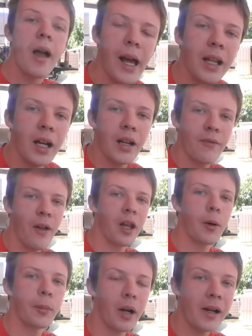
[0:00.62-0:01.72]
Hello
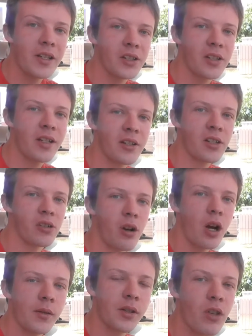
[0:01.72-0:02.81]
fellow bronies, dear
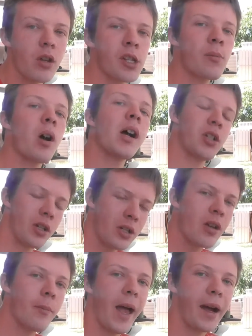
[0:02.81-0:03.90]
subscribers and viewers, it's your
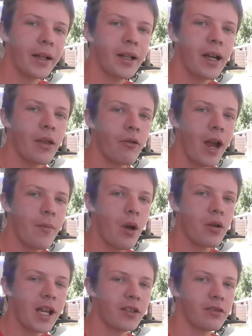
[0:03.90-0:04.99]
good pal Kodie the
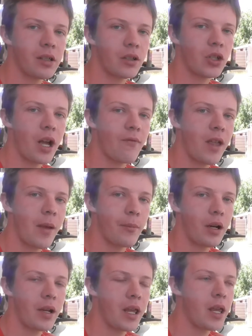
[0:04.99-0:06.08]
Rainbow Dash Flow Shark fan
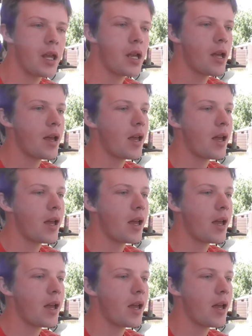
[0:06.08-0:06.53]
Brony here,